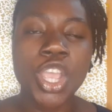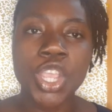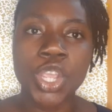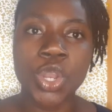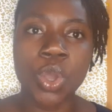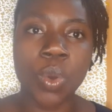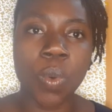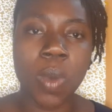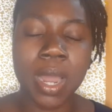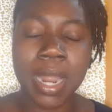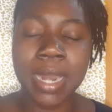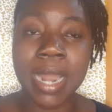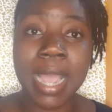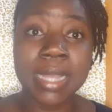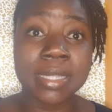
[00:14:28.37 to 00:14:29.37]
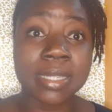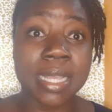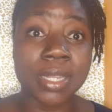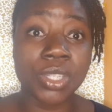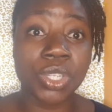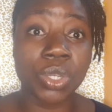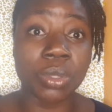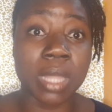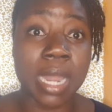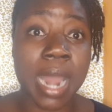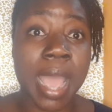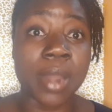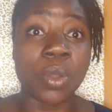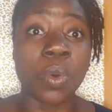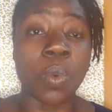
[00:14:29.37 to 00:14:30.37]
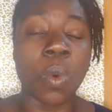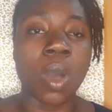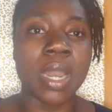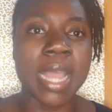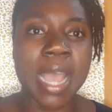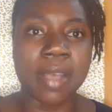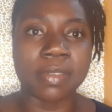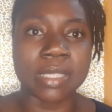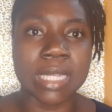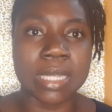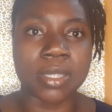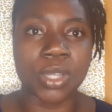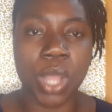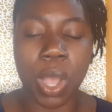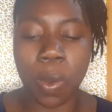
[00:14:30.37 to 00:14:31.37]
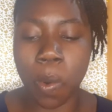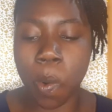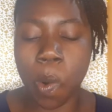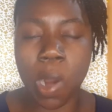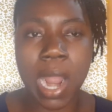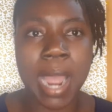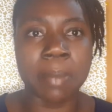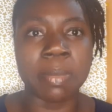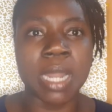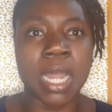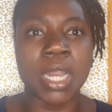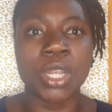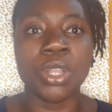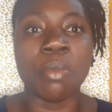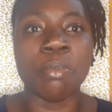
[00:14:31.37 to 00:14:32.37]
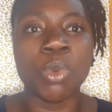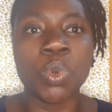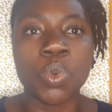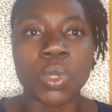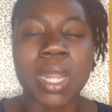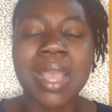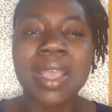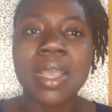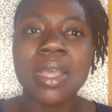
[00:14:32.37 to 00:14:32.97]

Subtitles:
and I say to you that I don't want to have sex now, or I'm not in the mood,